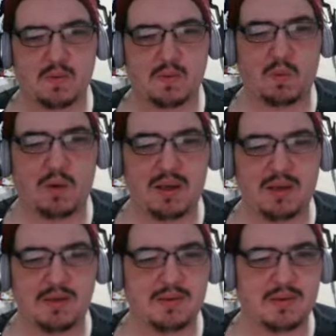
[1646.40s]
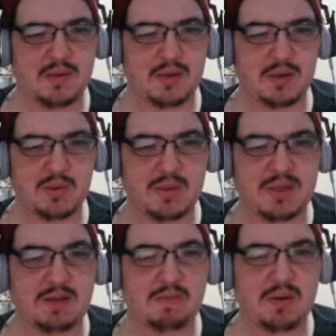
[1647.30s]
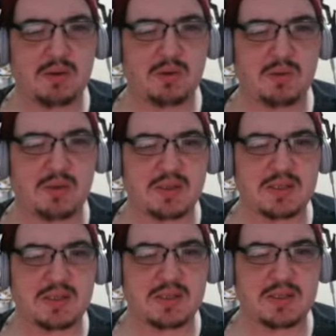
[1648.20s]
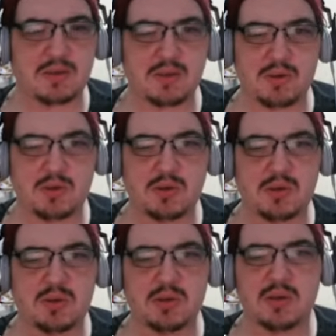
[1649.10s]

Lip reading: when, you know, the dev menu was introduced,